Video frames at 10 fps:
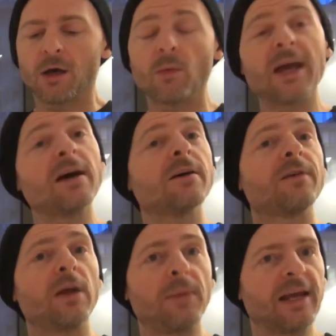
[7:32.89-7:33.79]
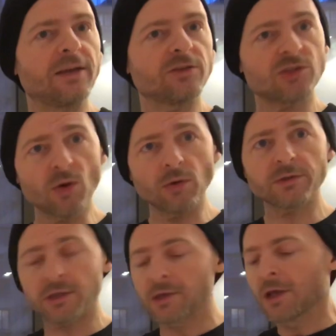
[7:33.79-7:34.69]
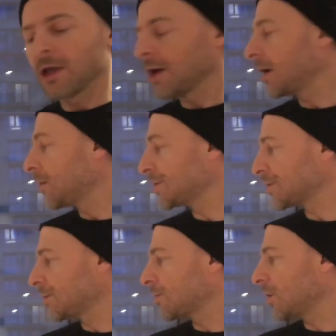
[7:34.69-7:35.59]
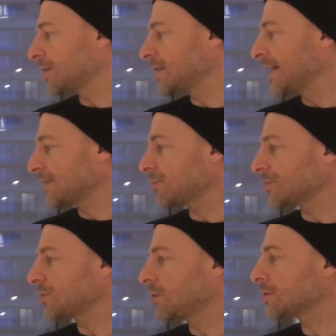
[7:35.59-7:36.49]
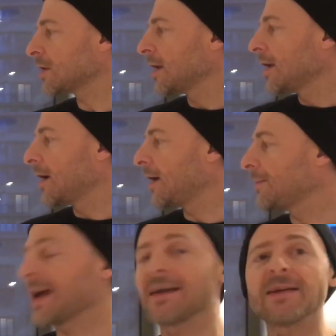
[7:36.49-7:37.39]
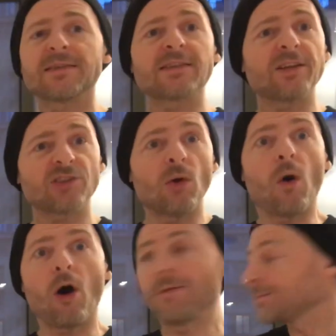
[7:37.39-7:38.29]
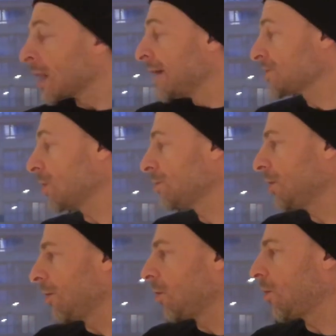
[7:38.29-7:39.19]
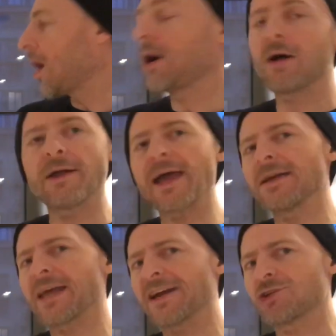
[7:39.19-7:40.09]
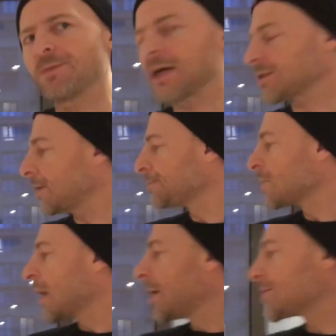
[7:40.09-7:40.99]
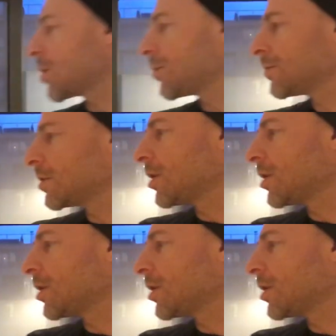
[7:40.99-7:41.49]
We have Himalayan salt, which is good quality natural salt, and so on. So, and cashew butter. So